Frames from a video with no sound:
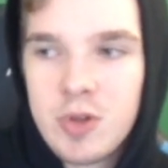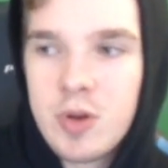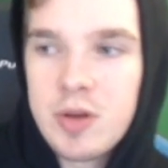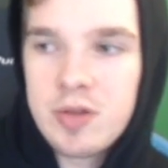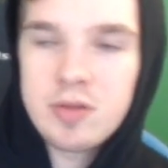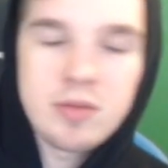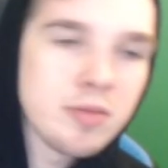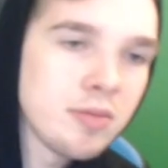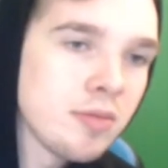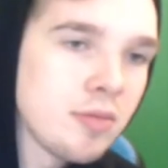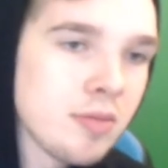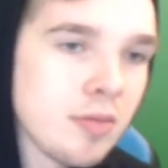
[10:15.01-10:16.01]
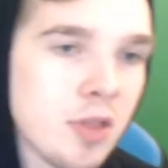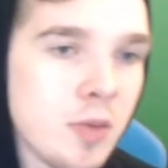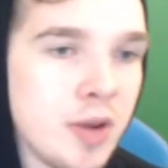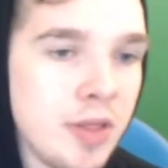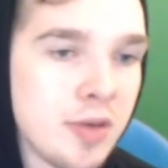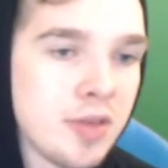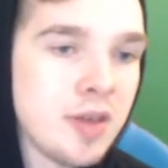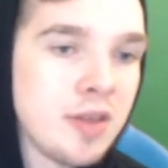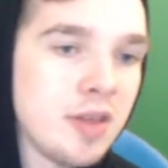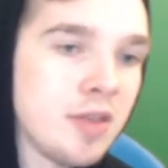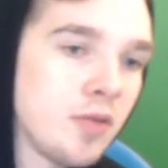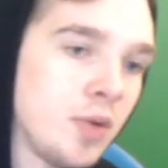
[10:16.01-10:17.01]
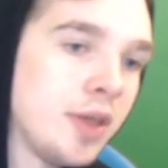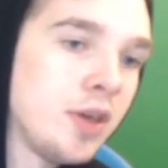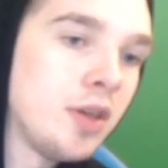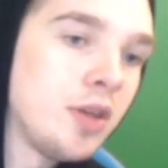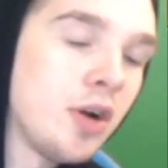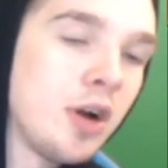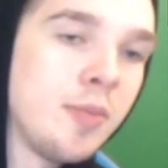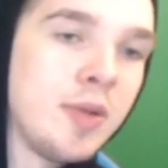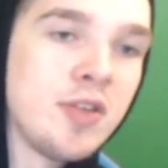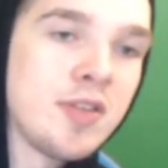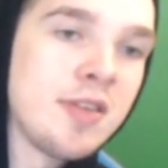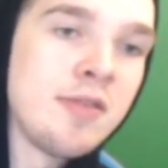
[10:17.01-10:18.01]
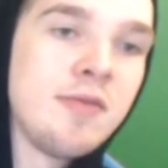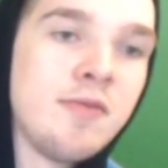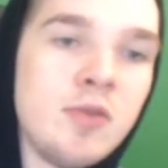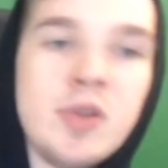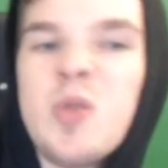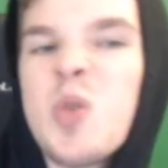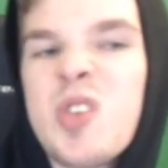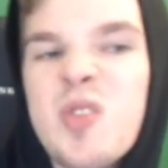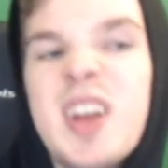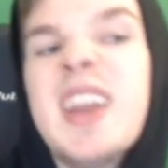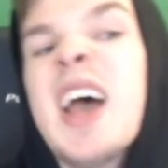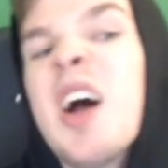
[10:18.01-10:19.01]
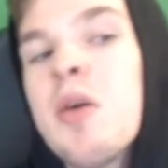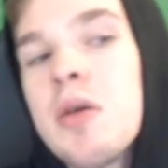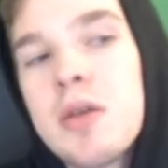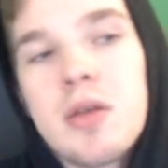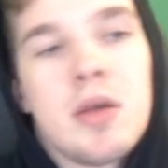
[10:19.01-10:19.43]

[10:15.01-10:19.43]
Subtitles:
Who knows? It's one of those things. It's a really good card, but just doesn't really work right now.